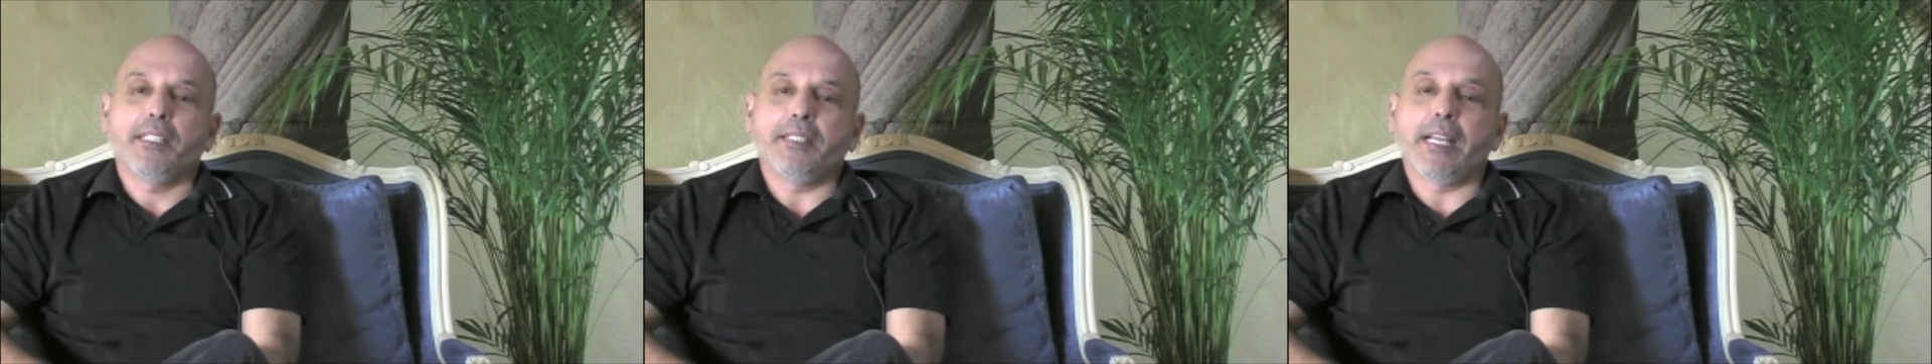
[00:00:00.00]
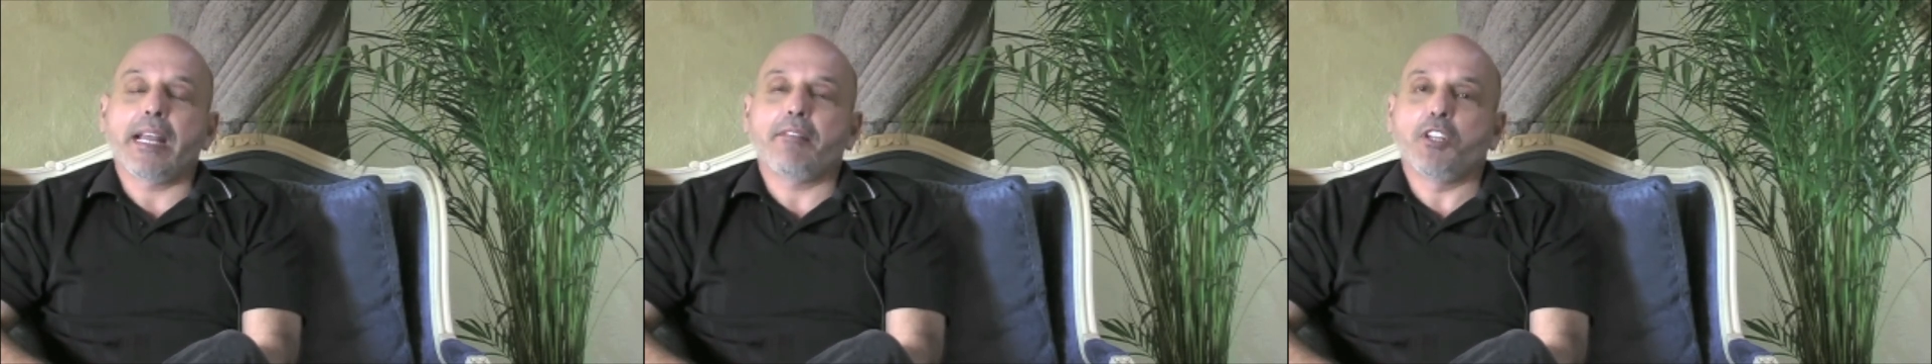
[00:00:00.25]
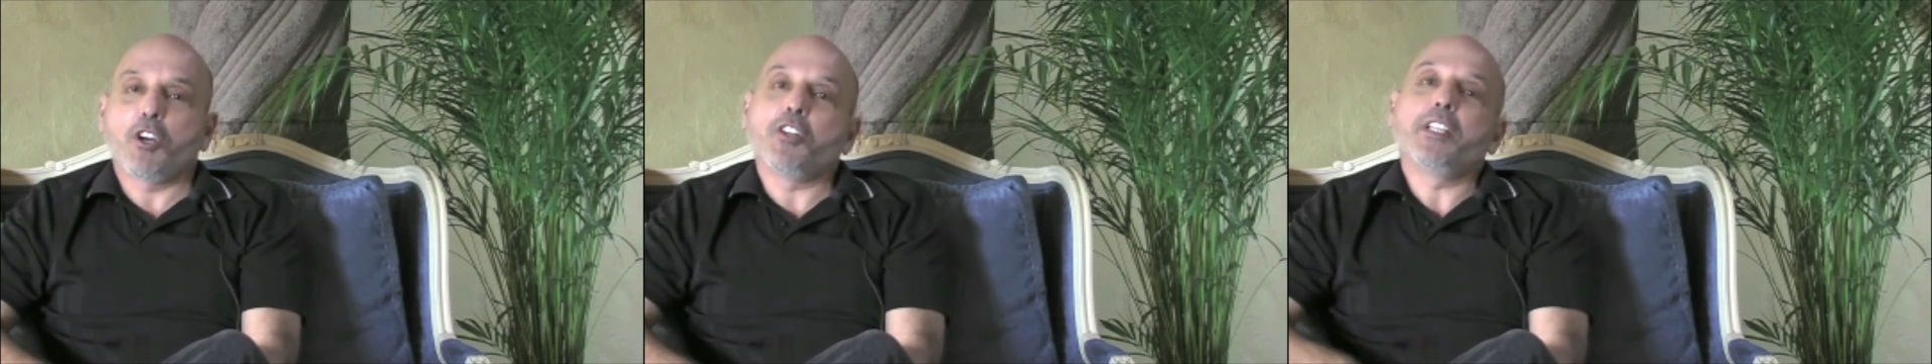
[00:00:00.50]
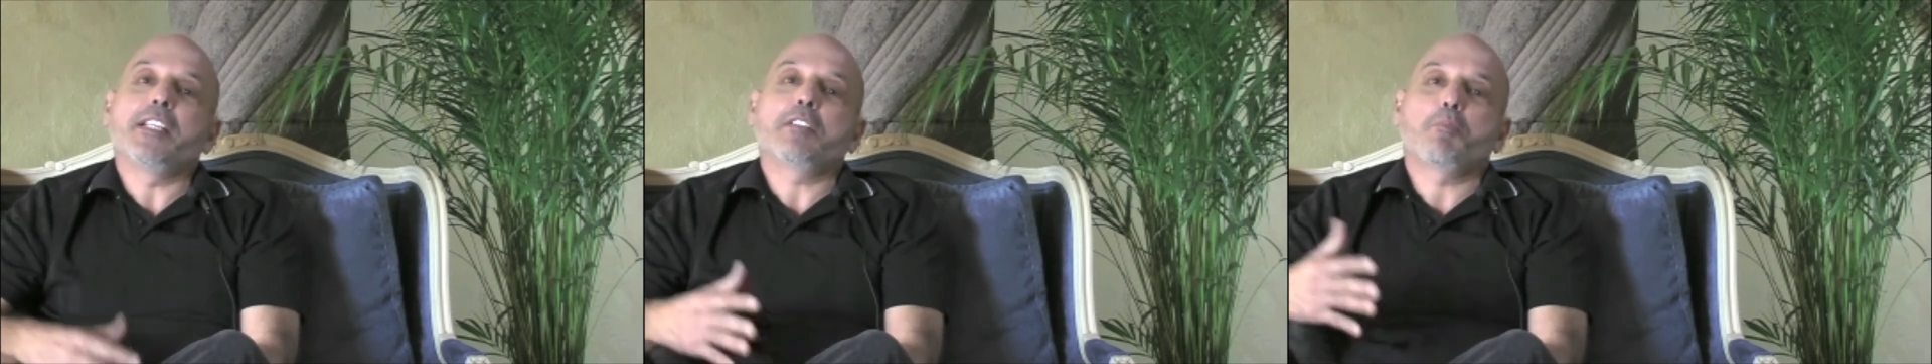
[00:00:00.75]
that had
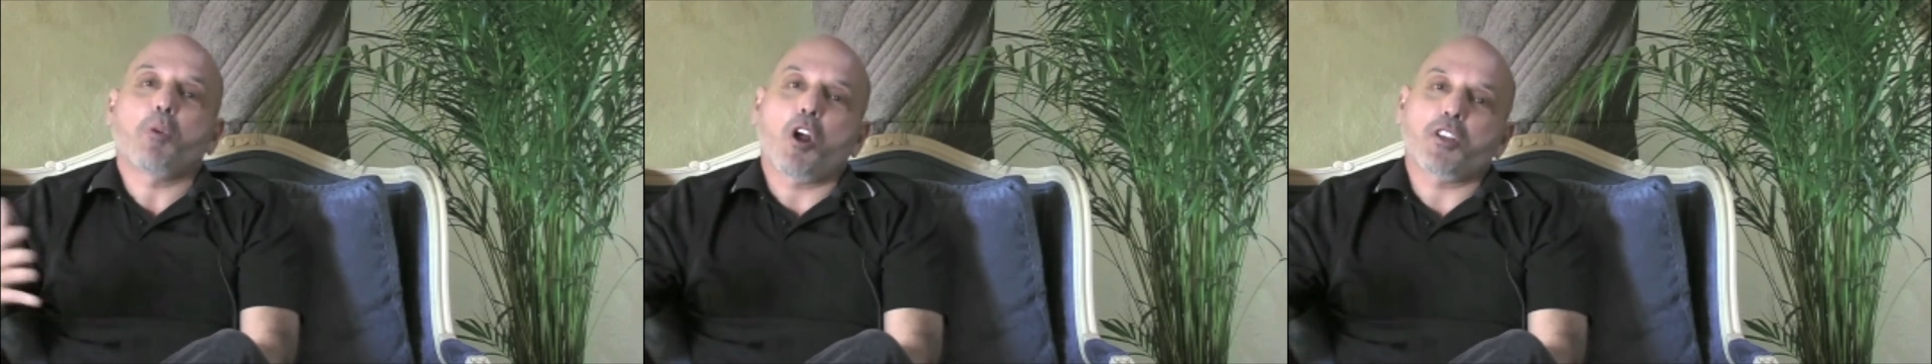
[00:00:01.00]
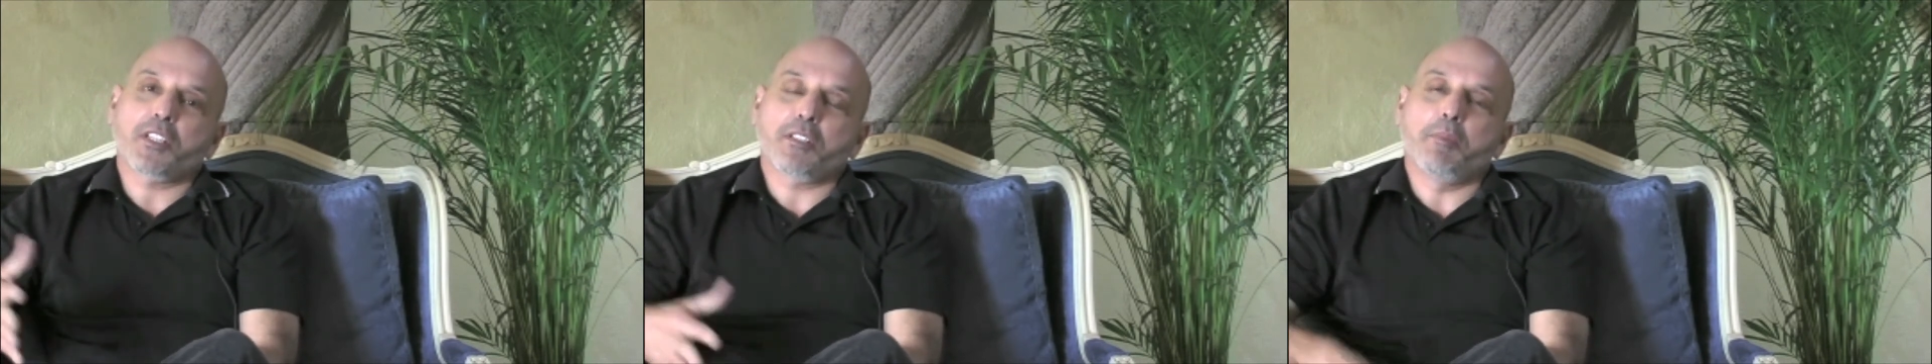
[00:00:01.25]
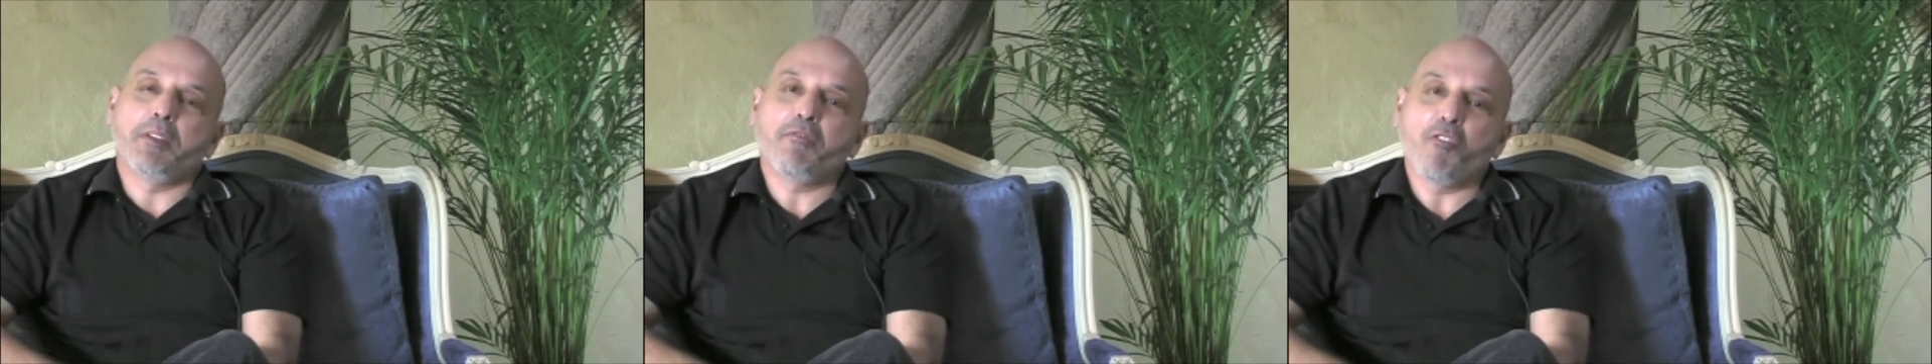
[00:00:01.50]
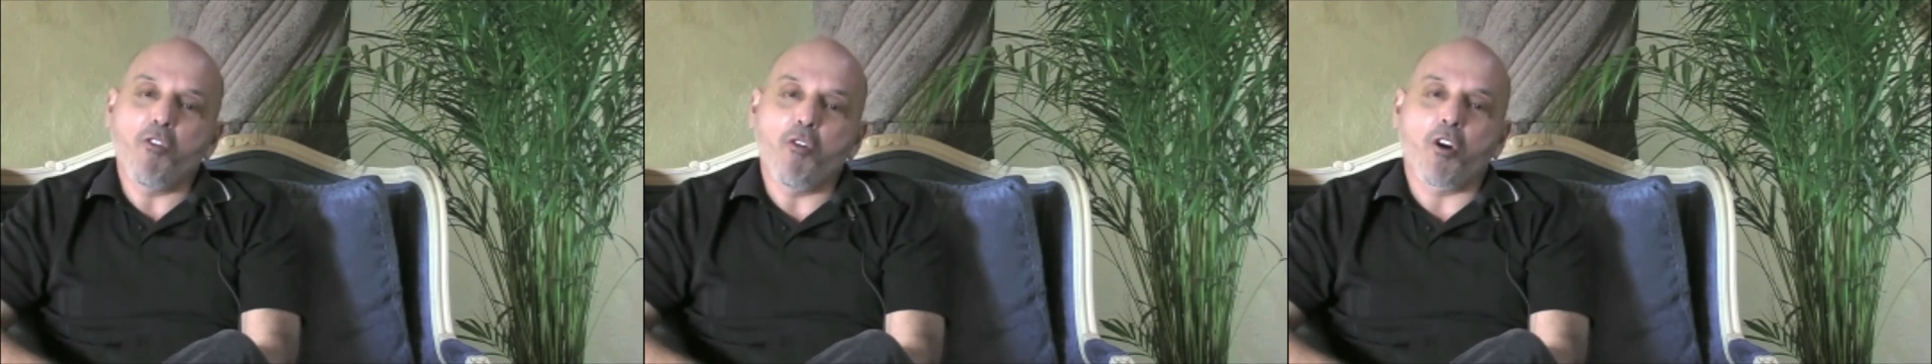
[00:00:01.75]
done this process
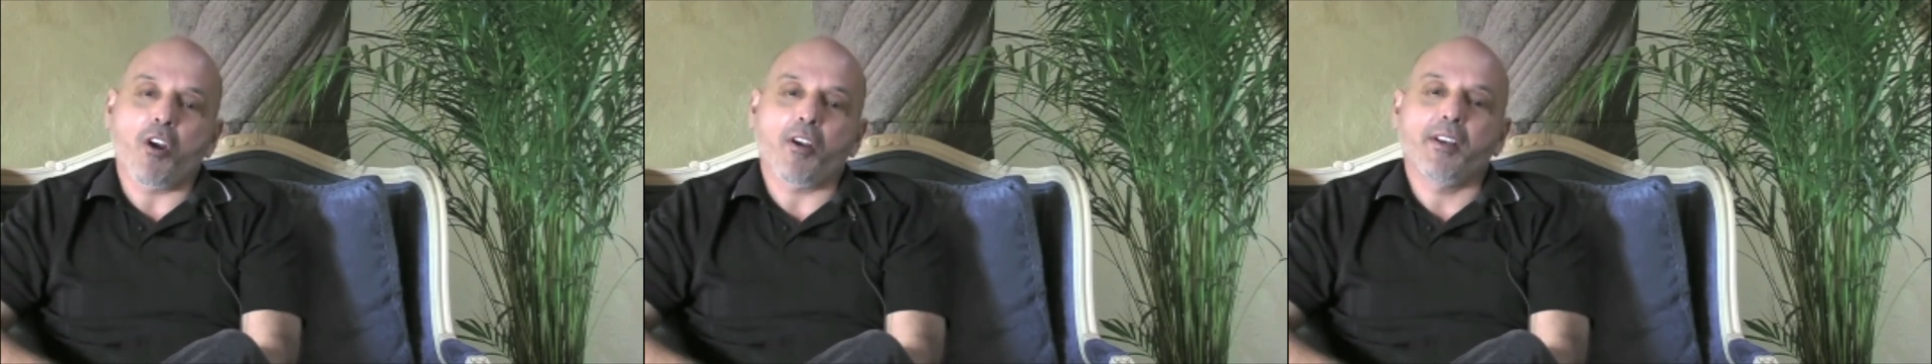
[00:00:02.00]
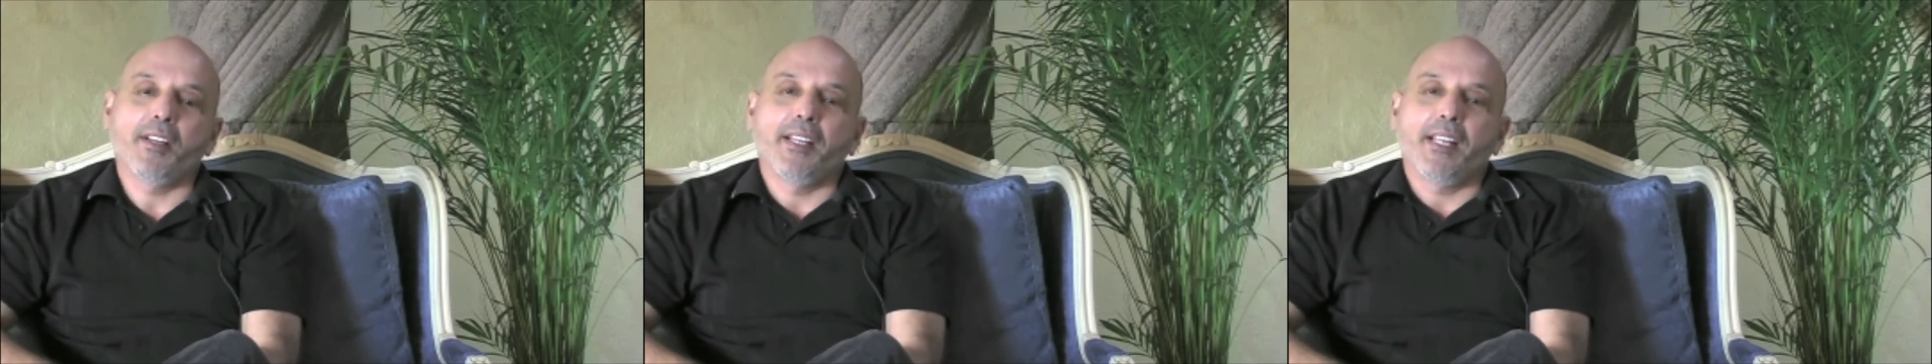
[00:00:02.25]
before,